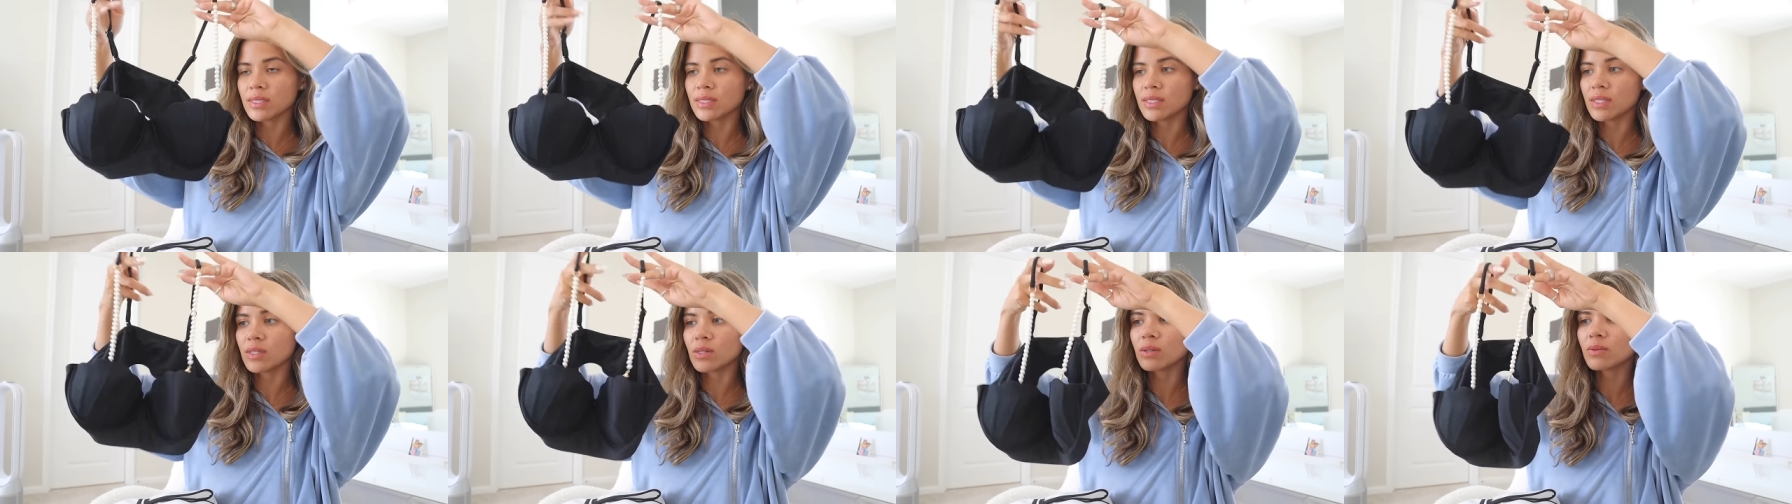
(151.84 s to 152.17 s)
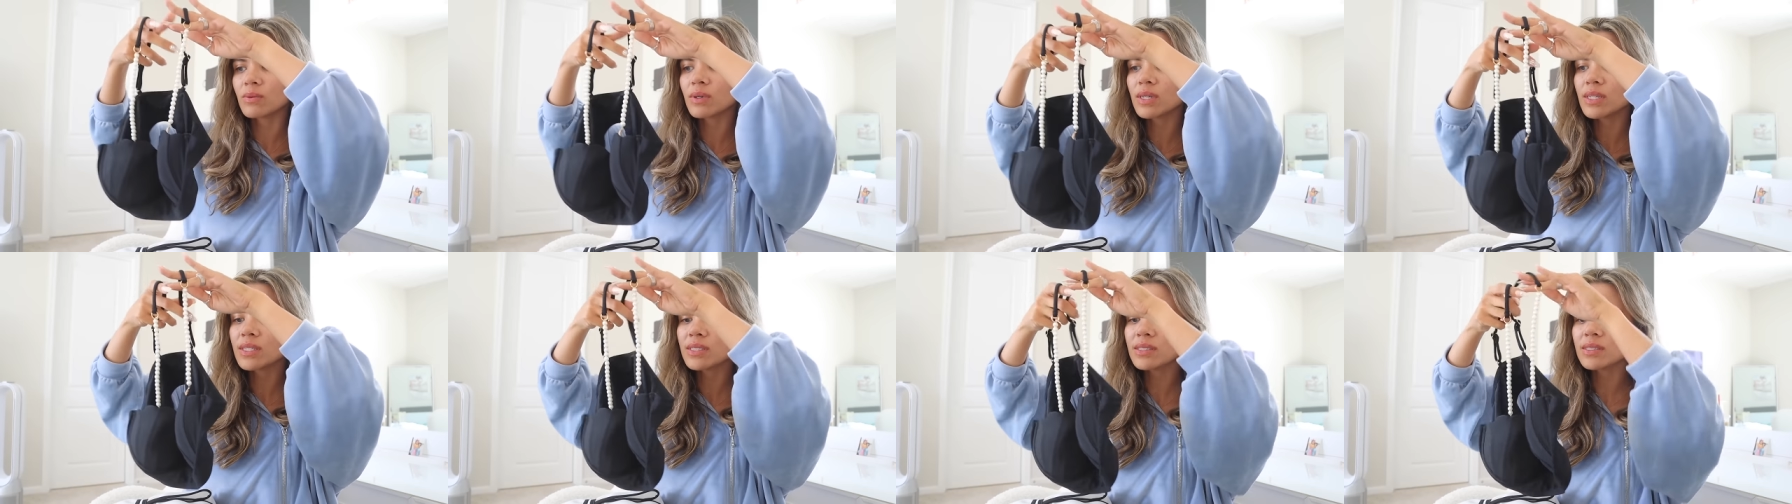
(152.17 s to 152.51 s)

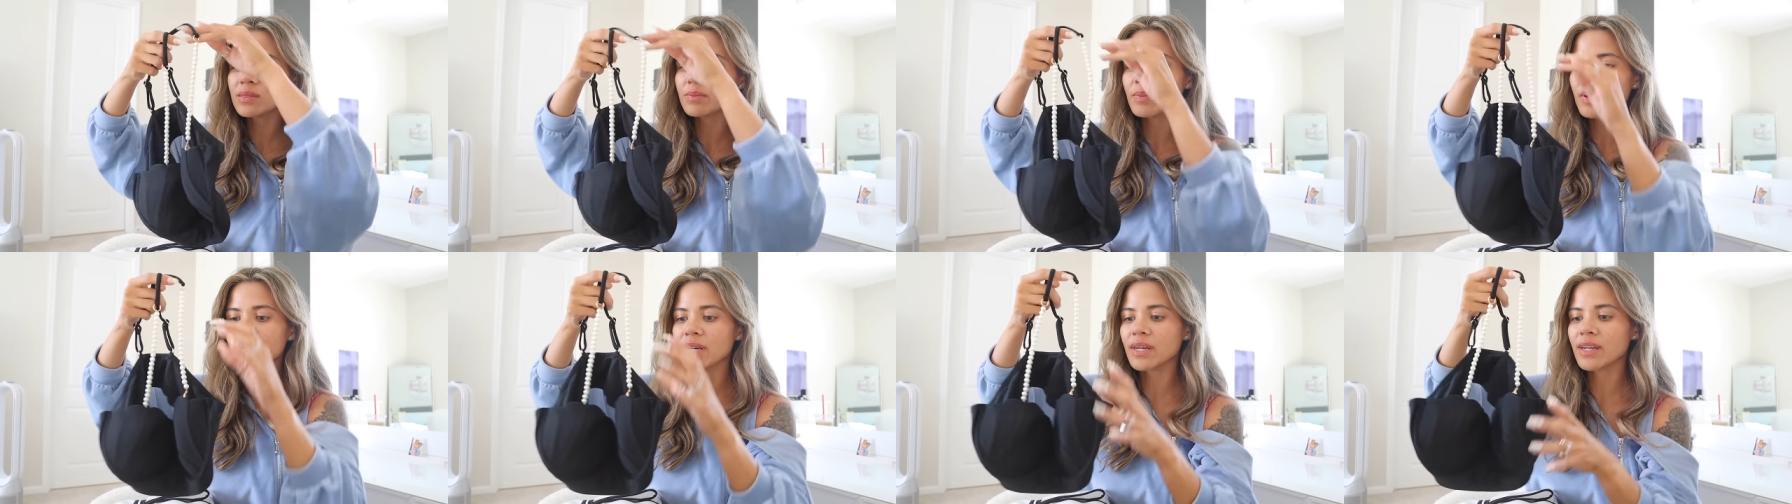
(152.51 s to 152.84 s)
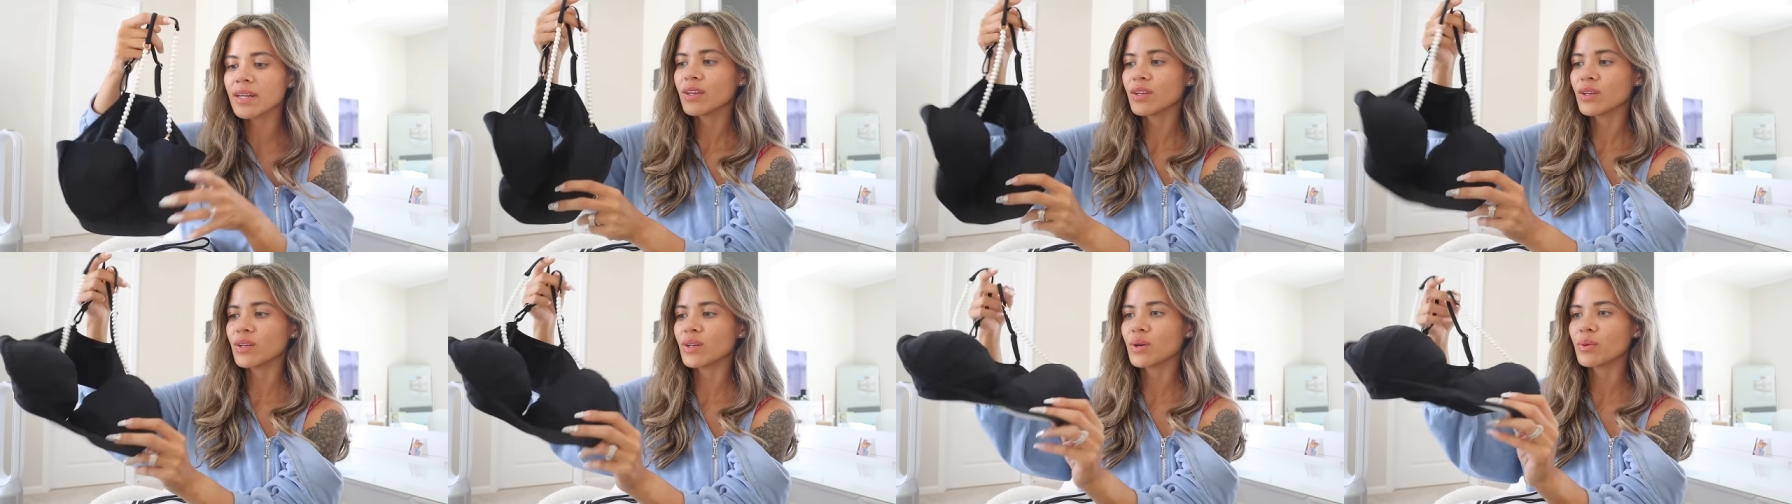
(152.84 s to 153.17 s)
Secret ones.
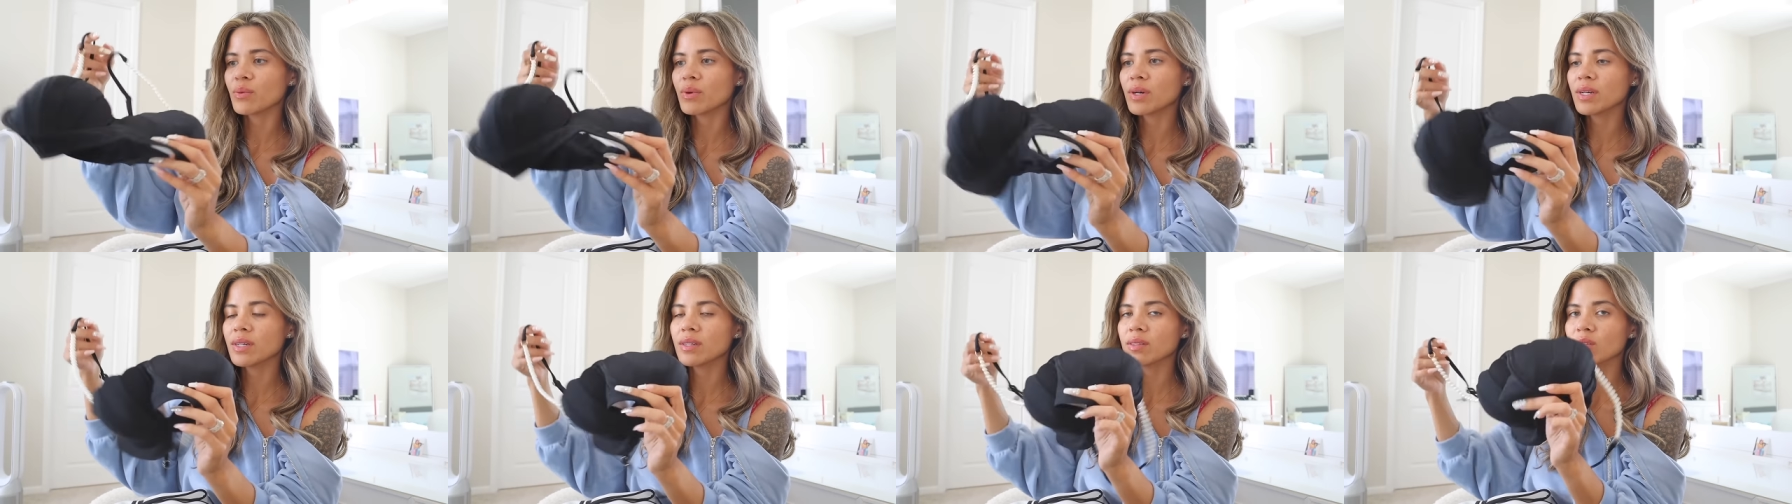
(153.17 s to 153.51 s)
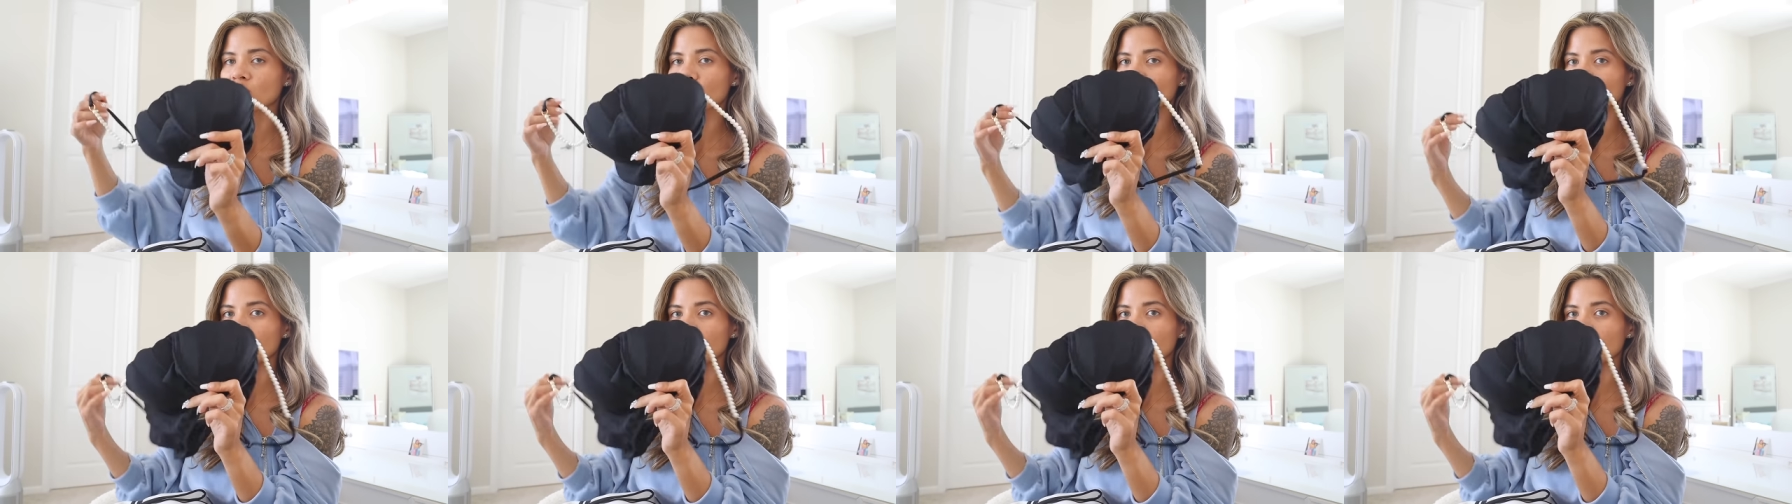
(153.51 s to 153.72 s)
But you know what?